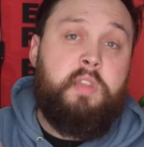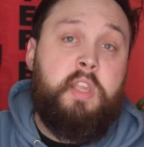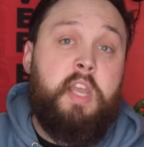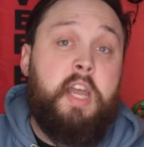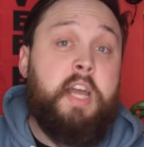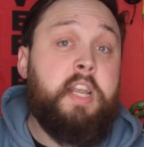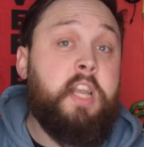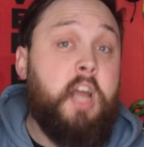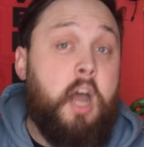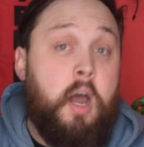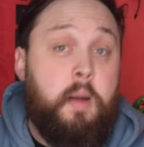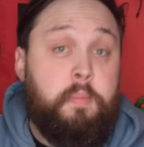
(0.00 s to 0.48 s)

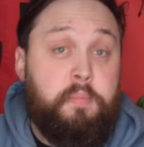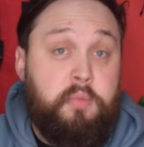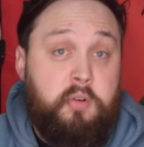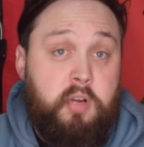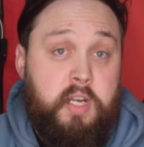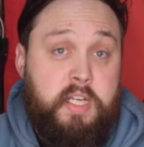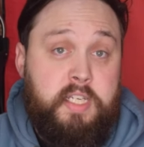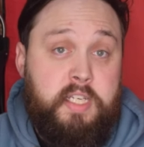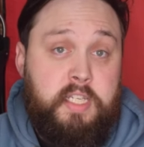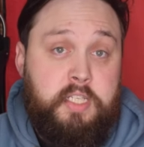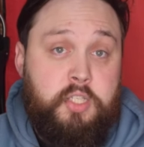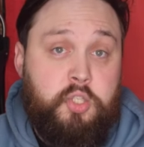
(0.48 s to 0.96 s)
An
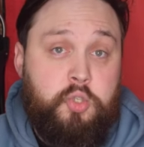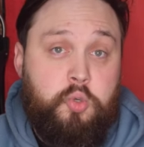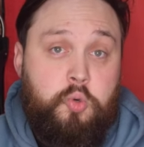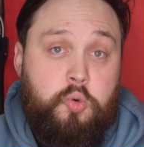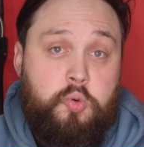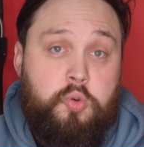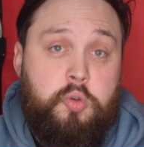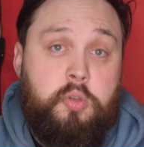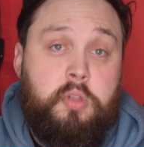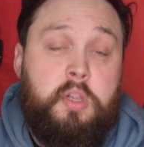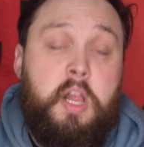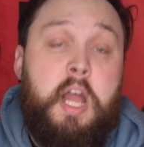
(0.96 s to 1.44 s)
upgraded
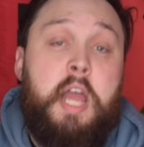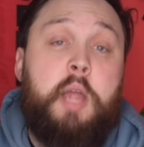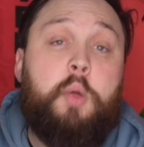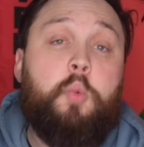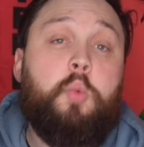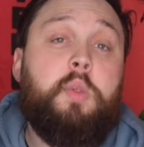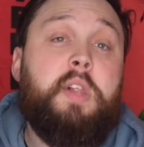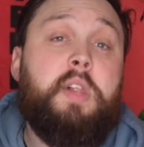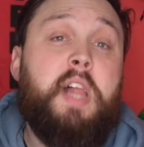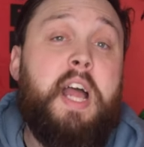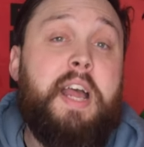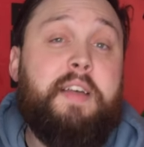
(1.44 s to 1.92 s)
snorkel
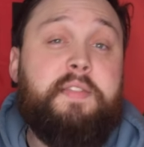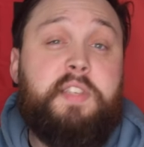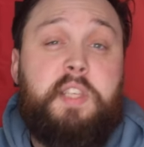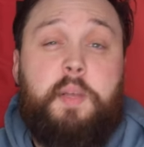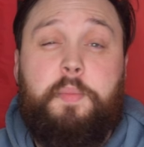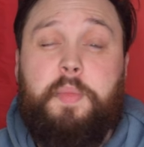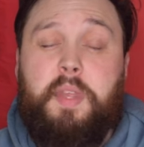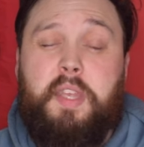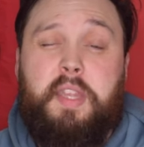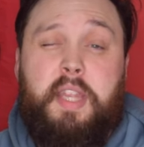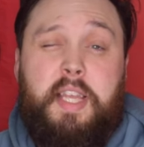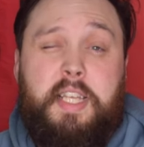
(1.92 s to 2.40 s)
will have
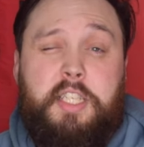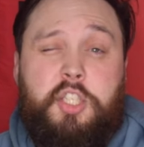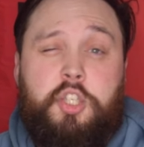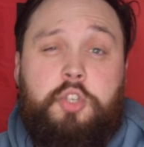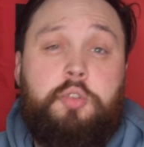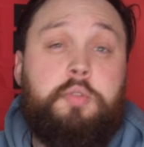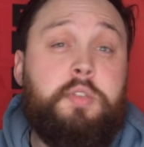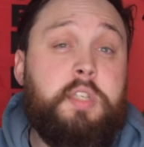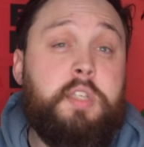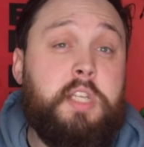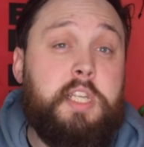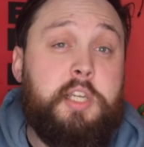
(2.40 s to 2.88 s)
something that's
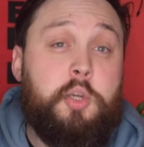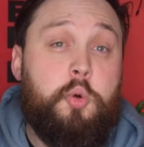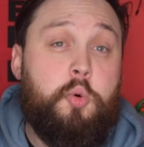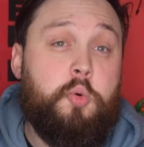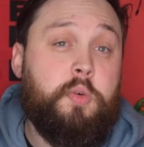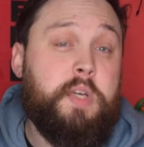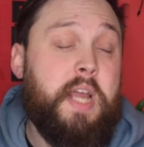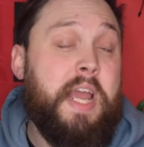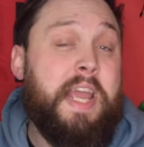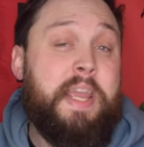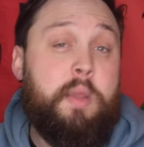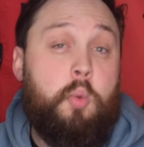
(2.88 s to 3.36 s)
usually
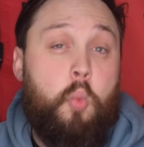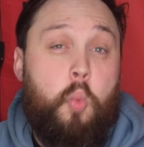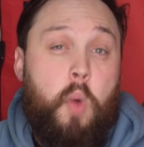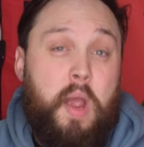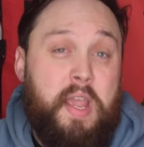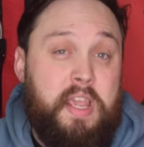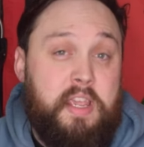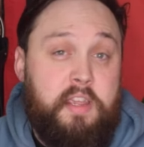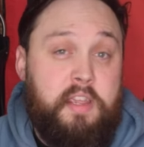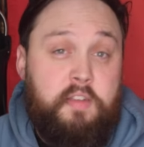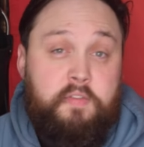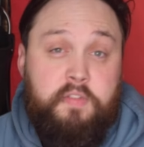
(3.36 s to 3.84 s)
called a
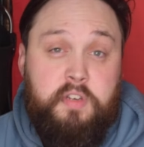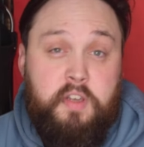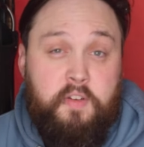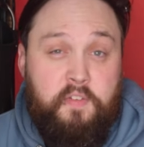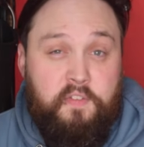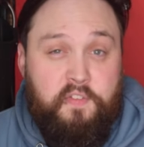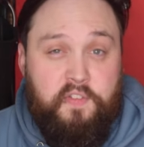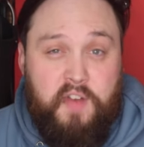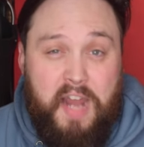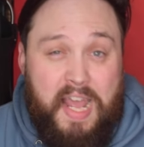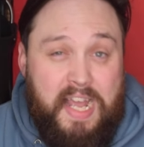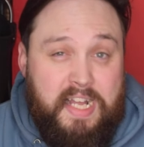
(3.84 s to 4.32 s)
wave
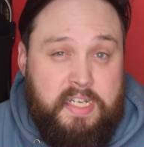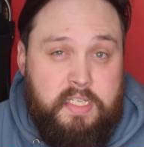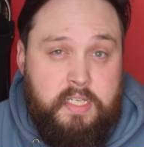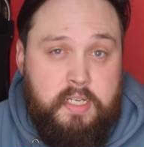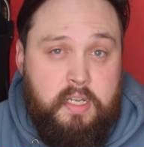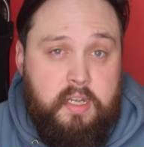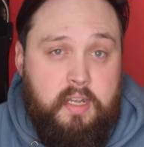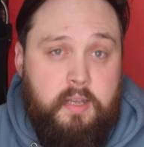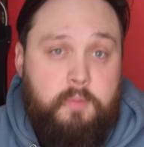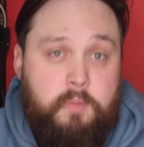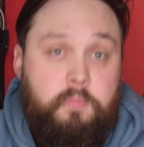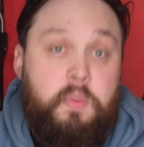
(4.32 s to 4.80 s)

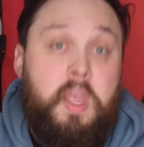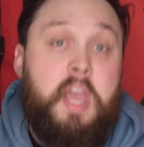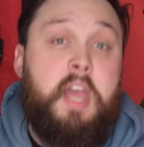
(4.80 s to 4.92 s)
deflector.